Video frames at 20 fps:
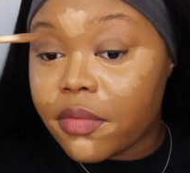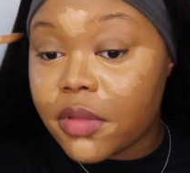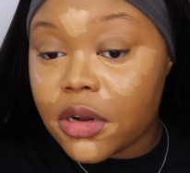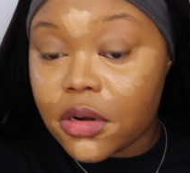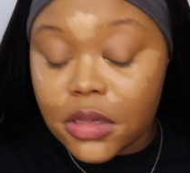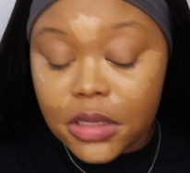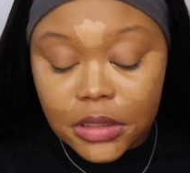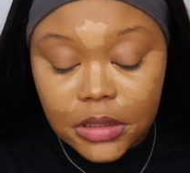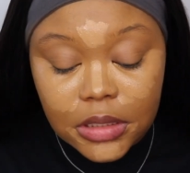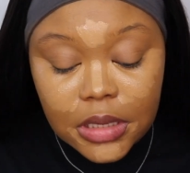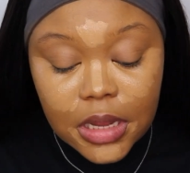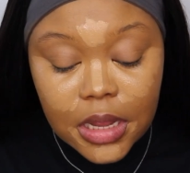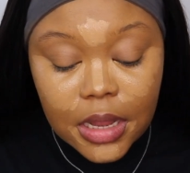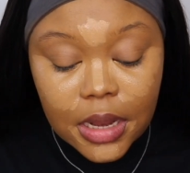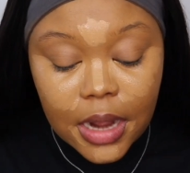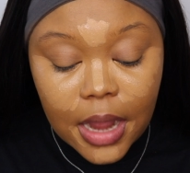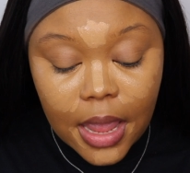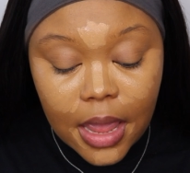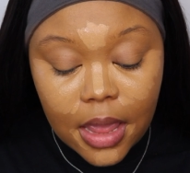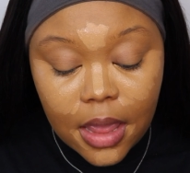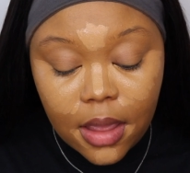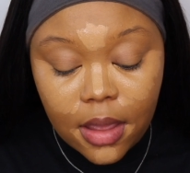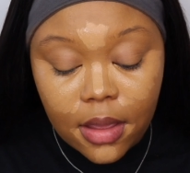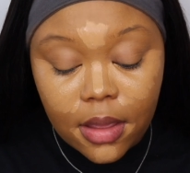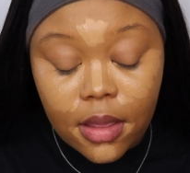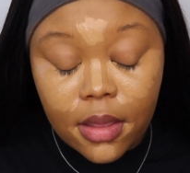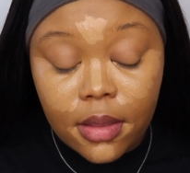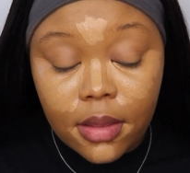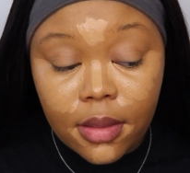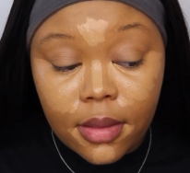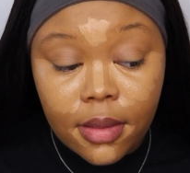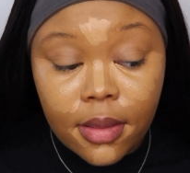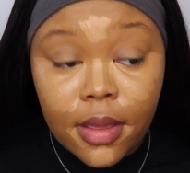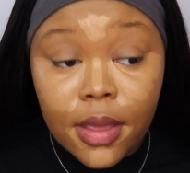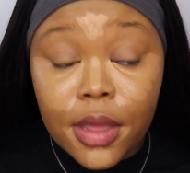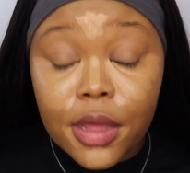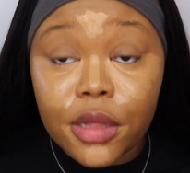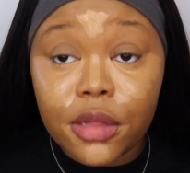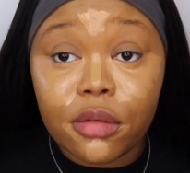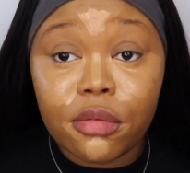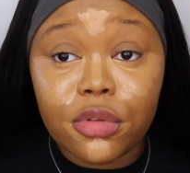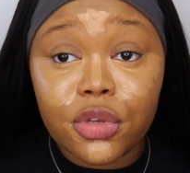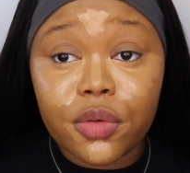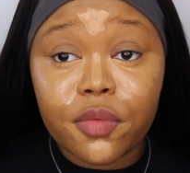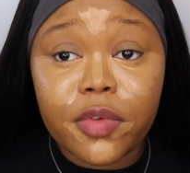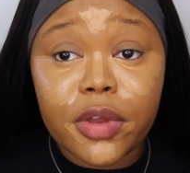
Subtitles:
literally seen a YouTube